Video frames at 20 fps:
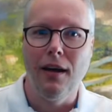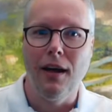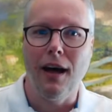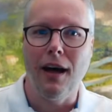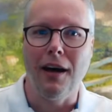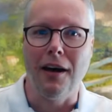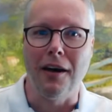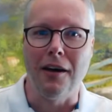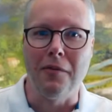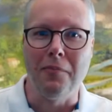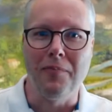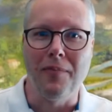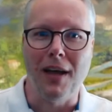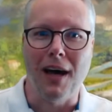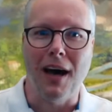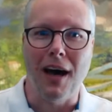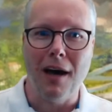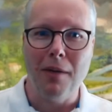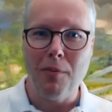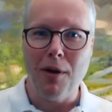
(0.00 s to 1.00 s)
Hi,
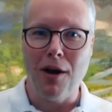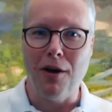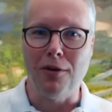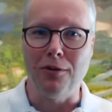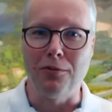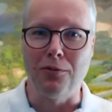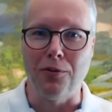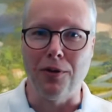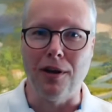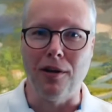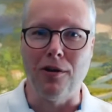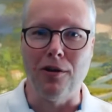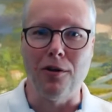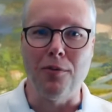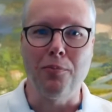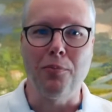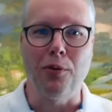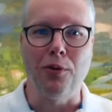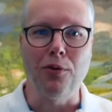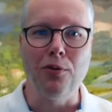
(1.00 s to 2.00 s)
I'm Harald
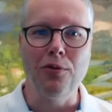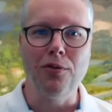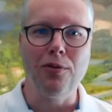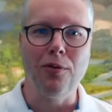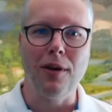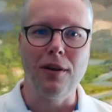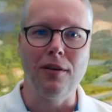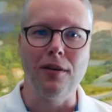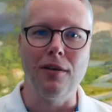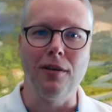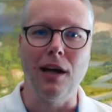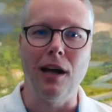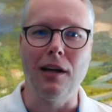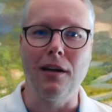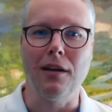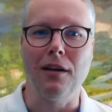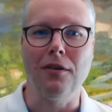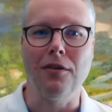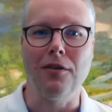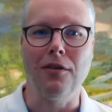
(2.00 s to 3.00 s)
Riegler, producer at
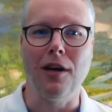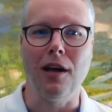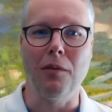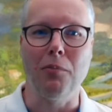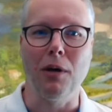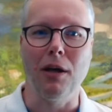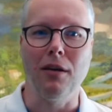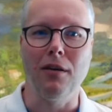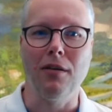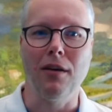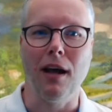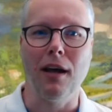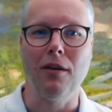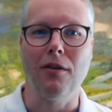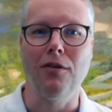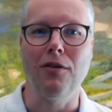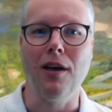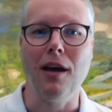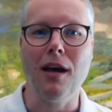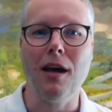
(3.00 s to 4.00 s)
Daedalic Entertainment, and
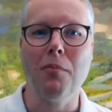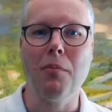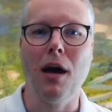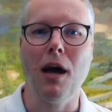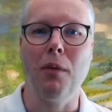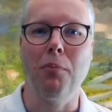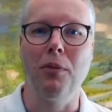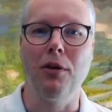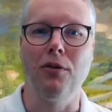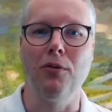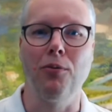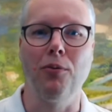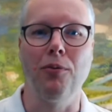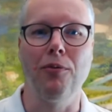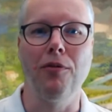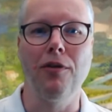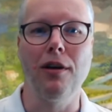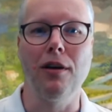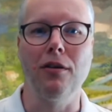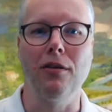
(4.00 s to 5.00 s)
today I'm happy to
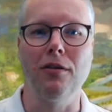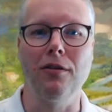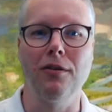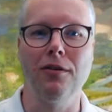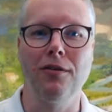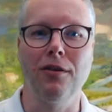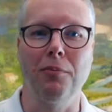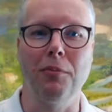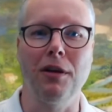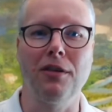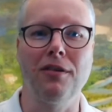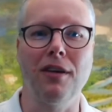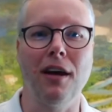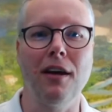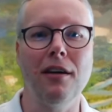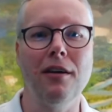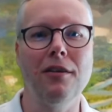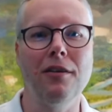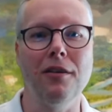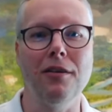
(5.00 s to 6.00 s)
reveal some
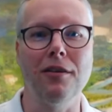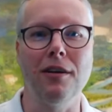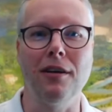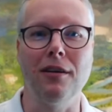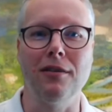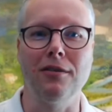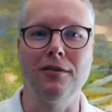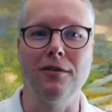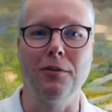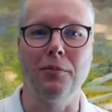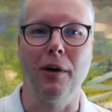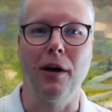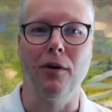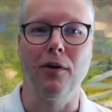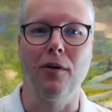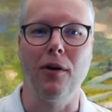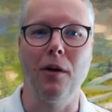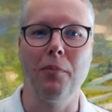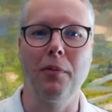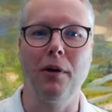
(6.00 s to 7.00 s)
exciting details about
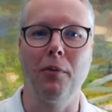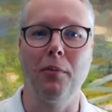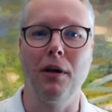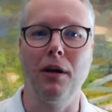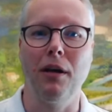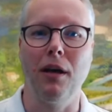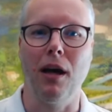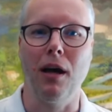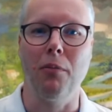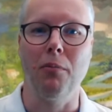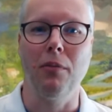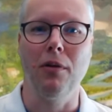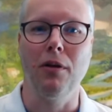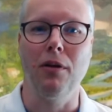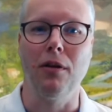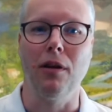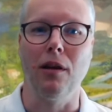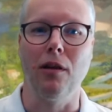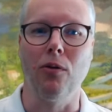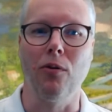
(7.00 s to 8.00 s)
our upcoming game,
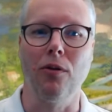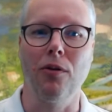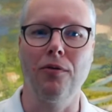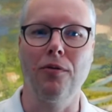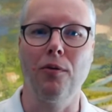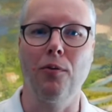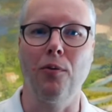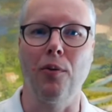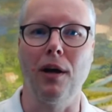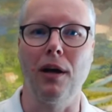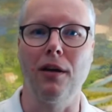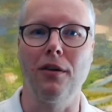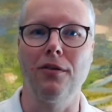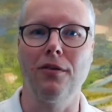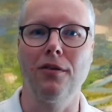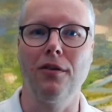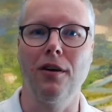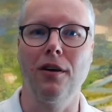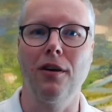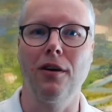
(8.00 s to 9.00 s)
The Lord of the
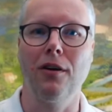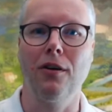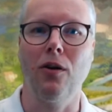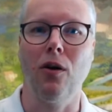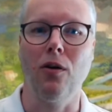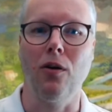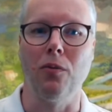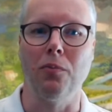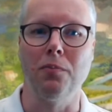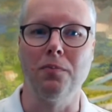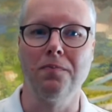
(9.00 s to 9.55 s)
Rings, Gollum.